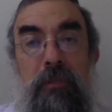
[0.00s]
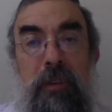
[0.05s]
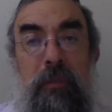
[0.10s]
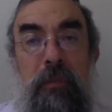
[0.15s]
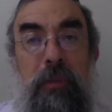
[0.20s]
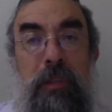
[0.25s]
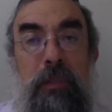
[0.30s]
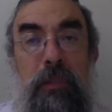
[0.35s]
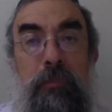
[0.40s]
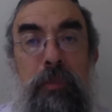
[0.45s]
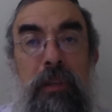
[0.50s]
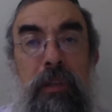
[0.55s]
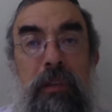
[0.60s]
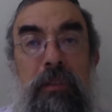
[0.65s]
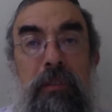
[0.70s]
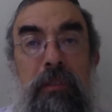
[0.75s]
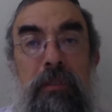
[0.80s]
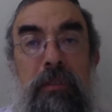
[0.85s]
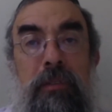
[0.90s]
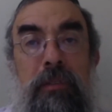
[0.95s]
So the Rebbe
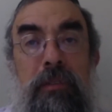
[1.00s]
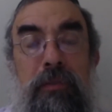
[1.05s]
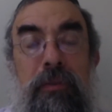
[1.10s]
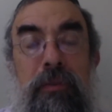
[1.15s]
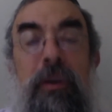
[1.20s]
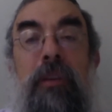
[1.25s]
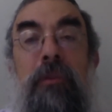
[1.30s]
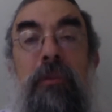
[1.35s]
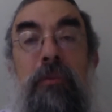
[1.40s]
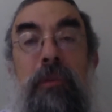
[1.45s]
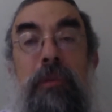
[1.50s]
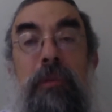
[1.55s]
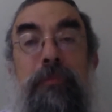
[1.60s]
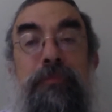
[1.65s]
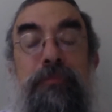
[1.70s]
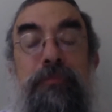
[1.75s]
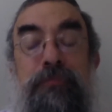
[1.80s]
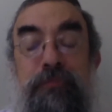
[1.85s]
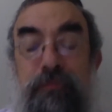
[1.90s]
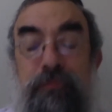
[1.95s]
explains the
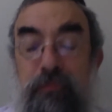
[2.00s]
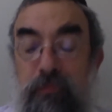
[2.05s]
following.